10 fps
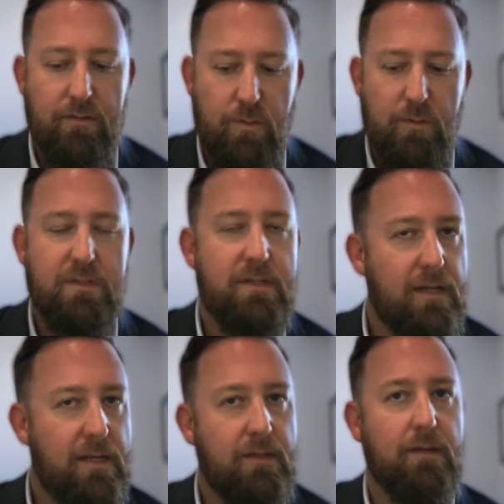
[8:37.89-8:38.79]
we would
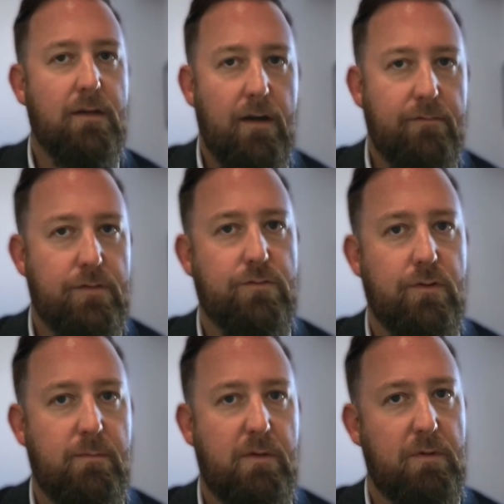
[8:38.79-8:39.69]
sit in the conference
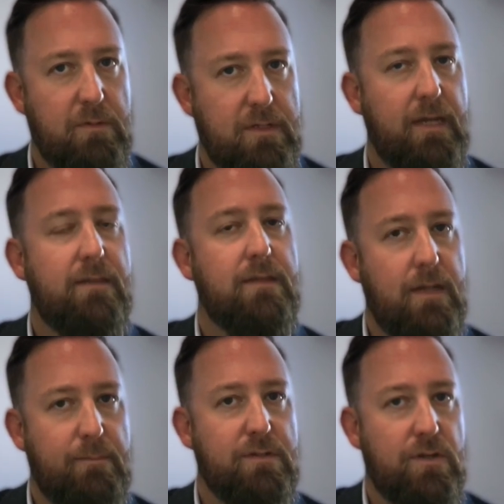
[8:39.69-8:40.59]
room and we would take the
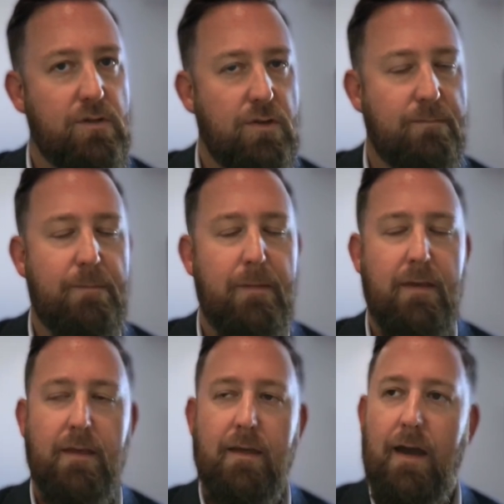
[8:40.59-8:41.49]
deposition,
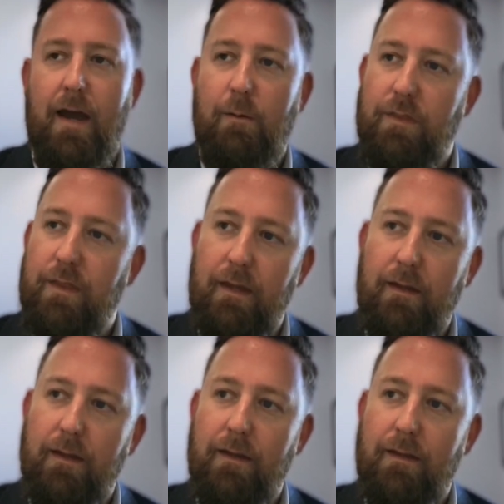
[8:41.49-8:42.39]
I would think,
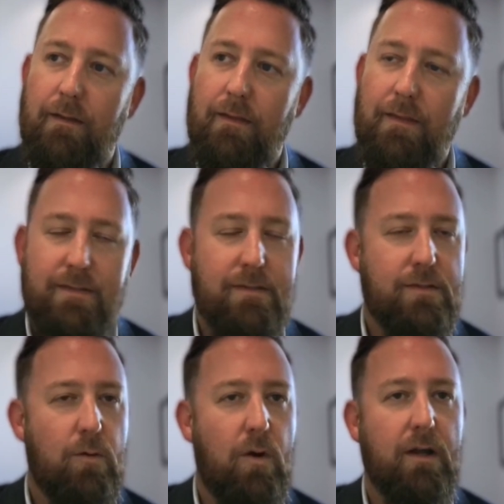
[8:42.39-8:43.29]
this is
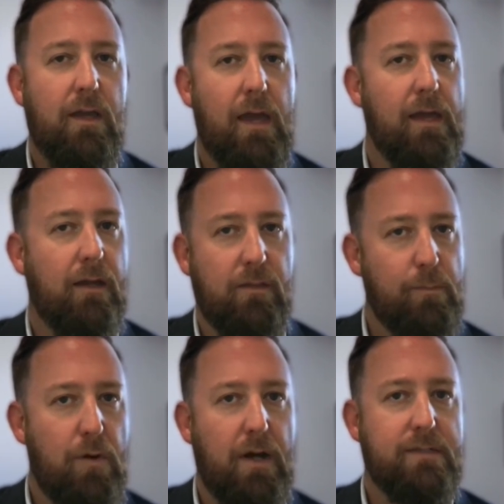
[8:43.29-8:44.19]
so archaic, the
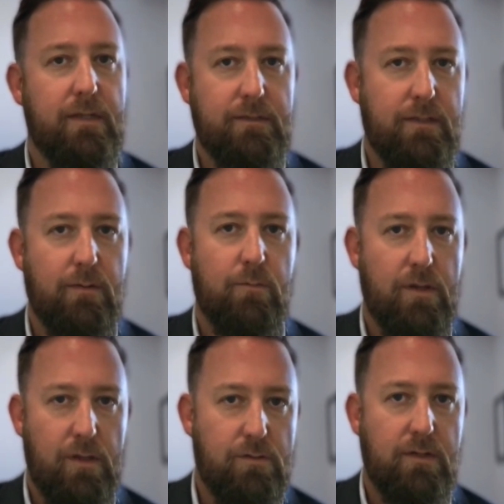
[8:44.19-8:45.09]
process that we're
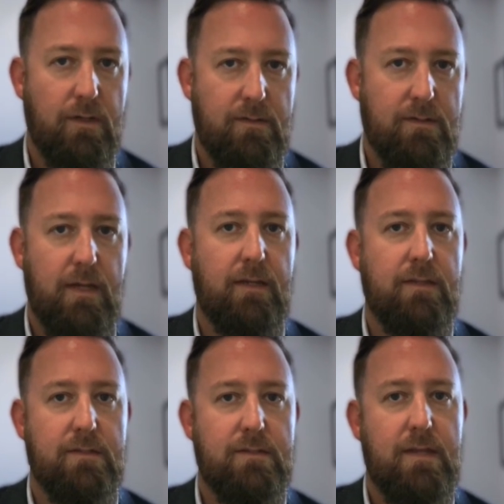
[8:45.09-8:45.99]
using to take
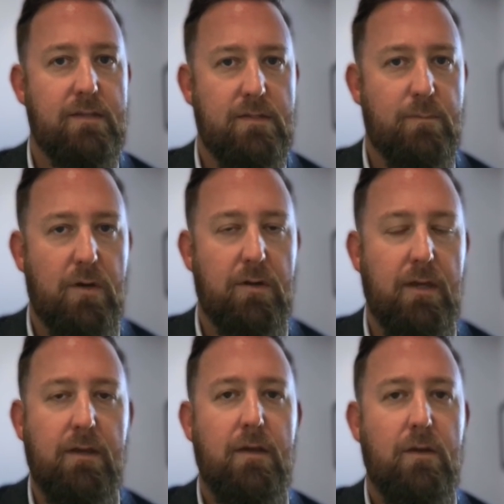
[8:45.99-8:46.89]
this
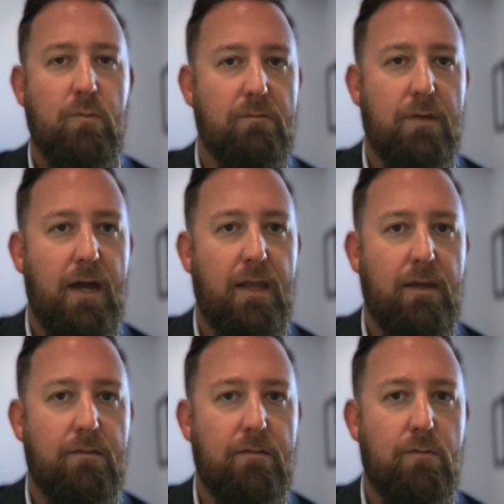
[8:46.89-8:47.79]
testimony. We've got
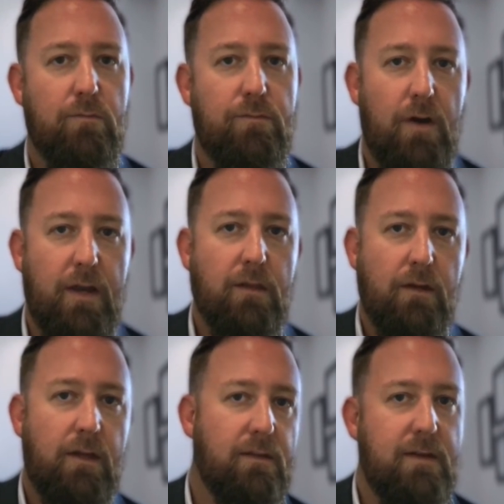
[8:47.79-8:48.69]
a funny
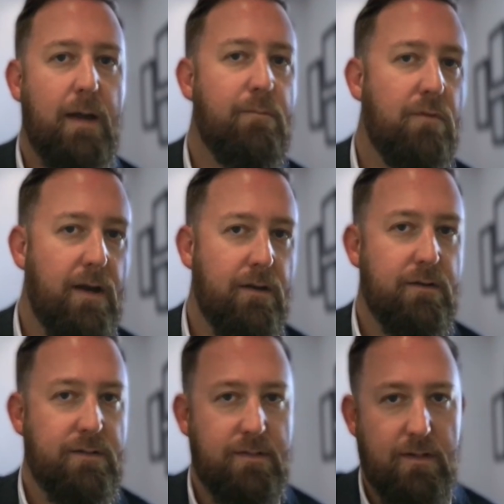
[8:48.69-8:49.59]
looking typewriter,
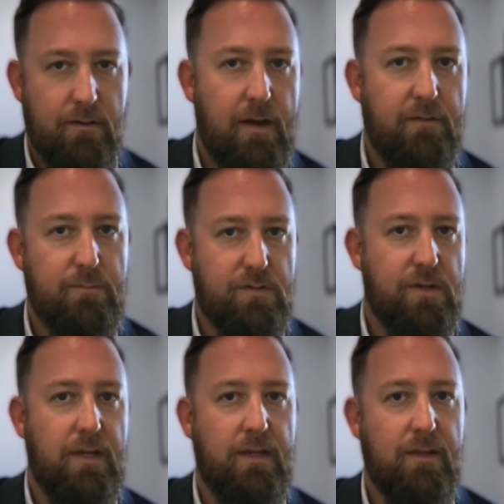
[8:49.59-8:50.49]
a stenograph
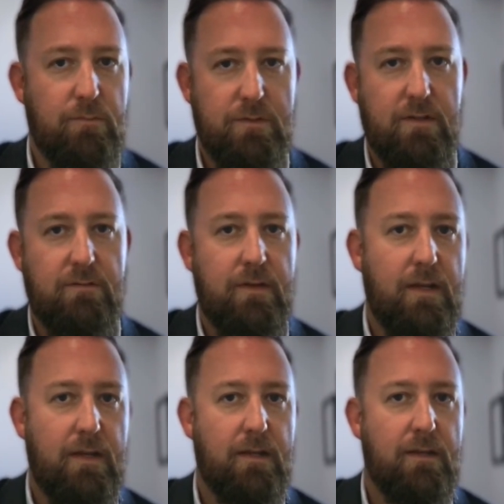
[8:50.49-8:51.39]
machine that was
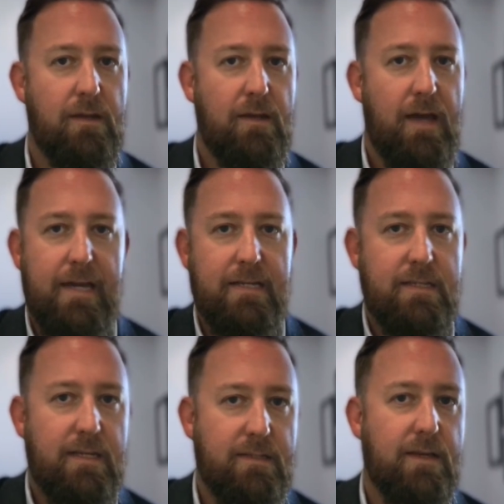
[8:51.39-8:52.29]
invented in
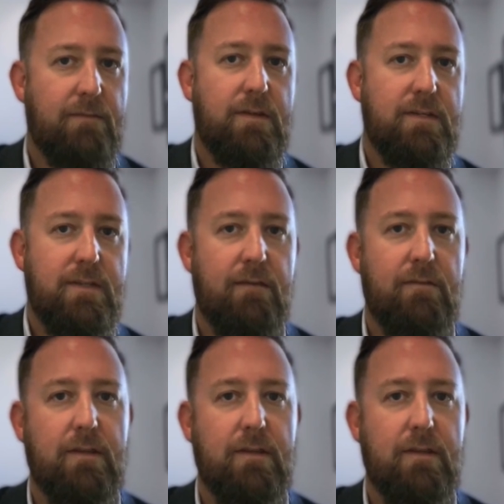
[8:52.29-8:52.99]
1877.